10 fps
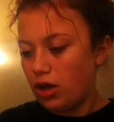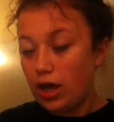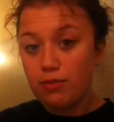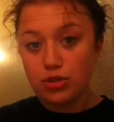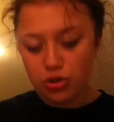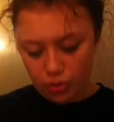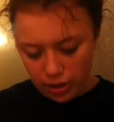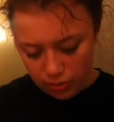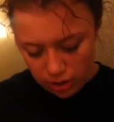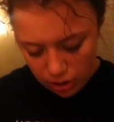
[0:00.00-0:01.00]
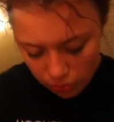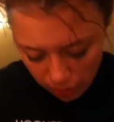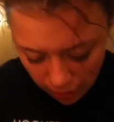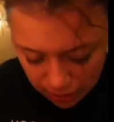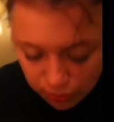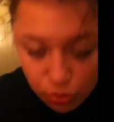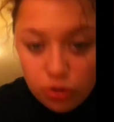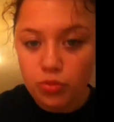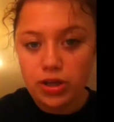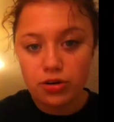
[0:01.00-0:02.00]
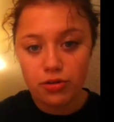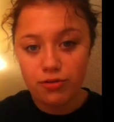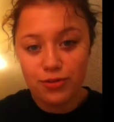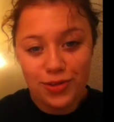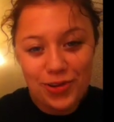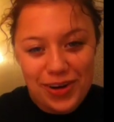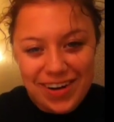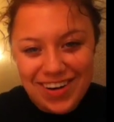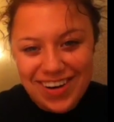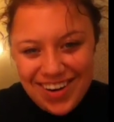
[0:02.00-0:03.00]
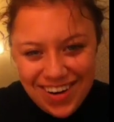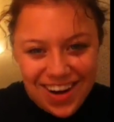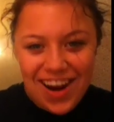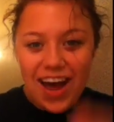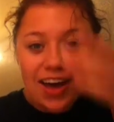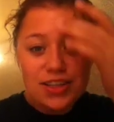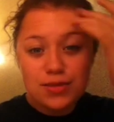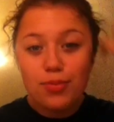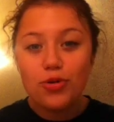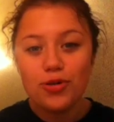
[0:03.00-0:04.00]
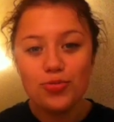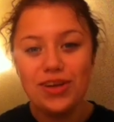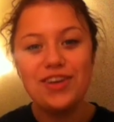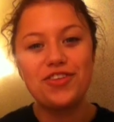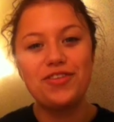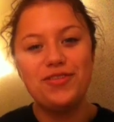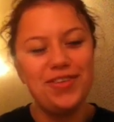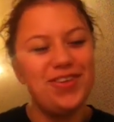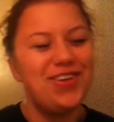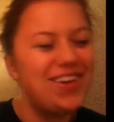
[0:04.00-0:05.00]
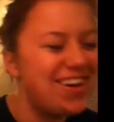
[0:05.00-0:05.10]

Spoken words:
I am so high right now. I just poured weed on the floor. I just poured weed on the floor.